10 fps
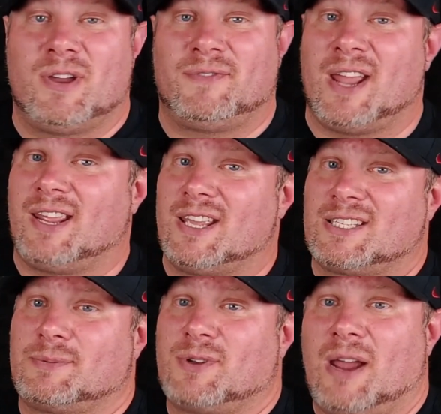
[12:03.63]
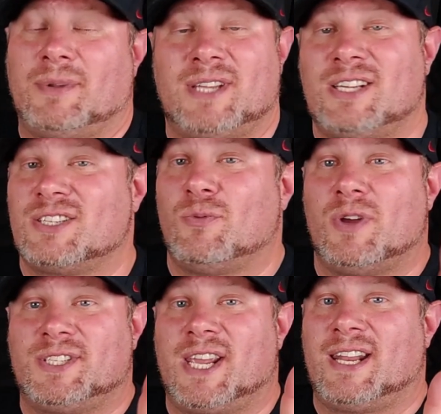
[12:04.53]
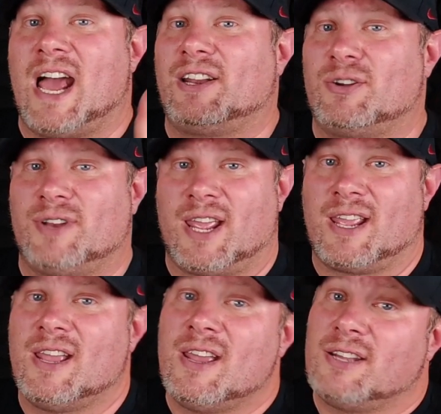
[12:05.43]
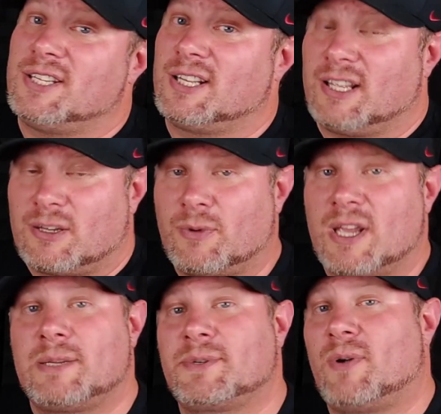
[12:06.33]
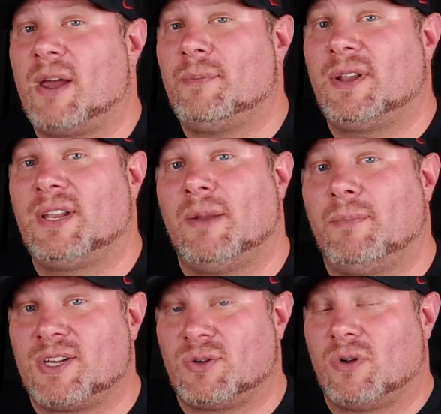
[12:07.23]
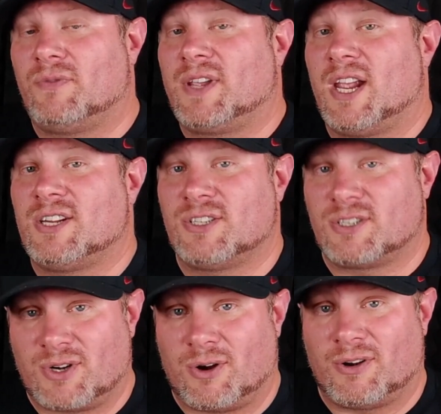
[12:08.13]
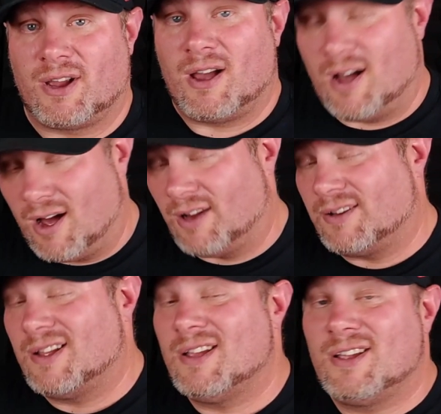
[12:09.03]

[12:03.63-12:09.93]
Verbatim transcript: you have not yet subscribed, it takes just one second out of your day to click the red subscribe button and to make sure notifications are turned on.